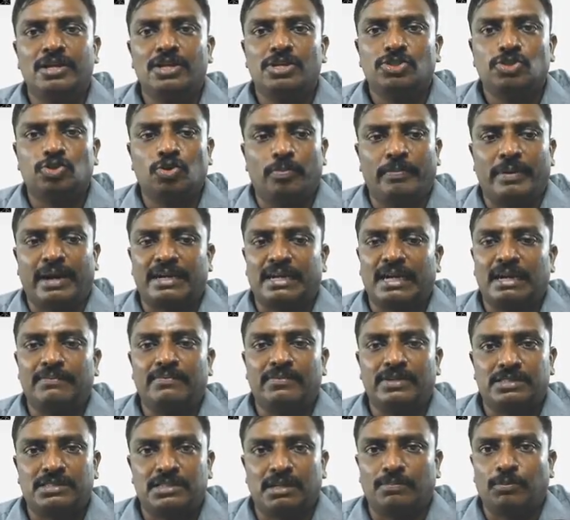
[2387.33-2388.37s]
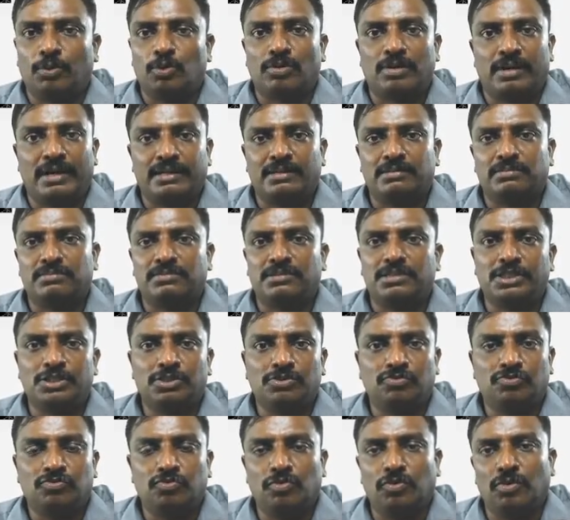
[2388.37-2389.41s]
So Matlab will support like 3
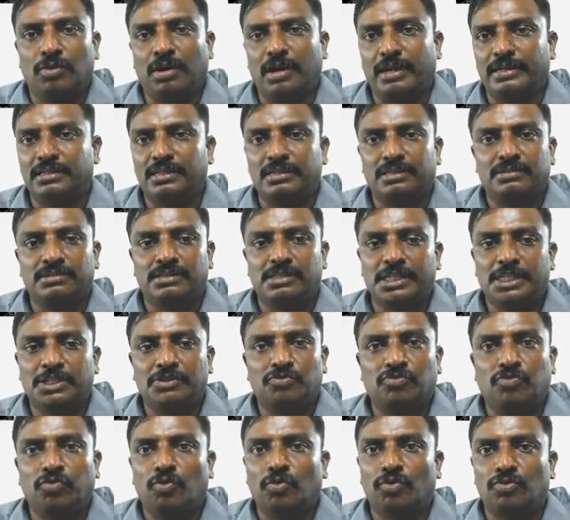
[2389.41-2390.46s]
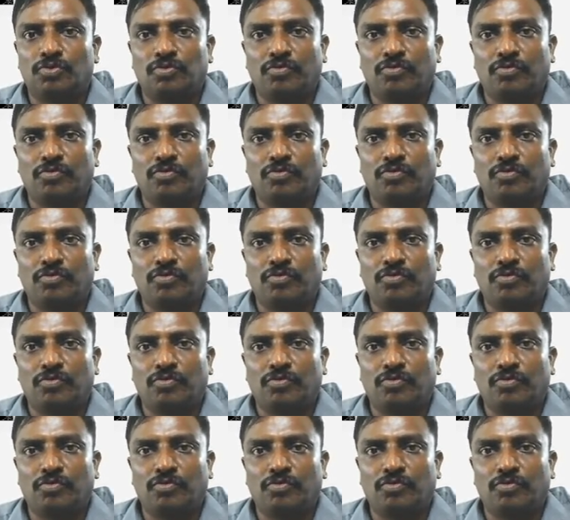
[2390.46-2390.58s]
to 4